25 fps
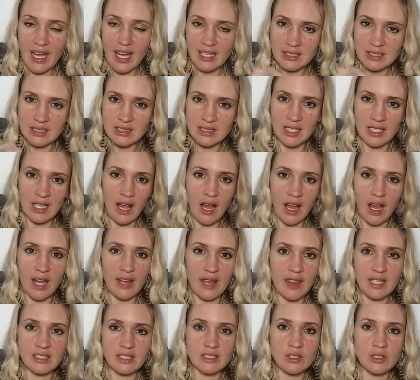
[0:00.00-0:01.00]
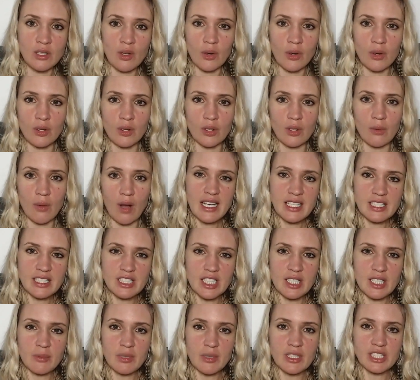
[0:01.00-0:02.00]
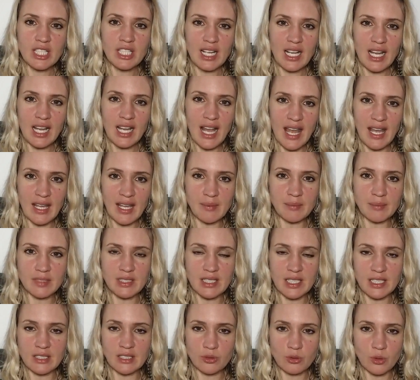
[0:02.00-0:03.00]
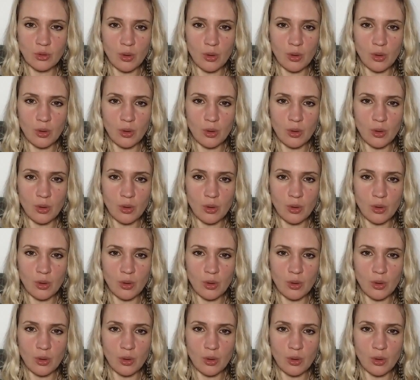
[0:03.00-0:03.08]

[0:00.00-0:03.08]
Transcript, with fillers: That's the lie. That's not who you are. Energy which claims these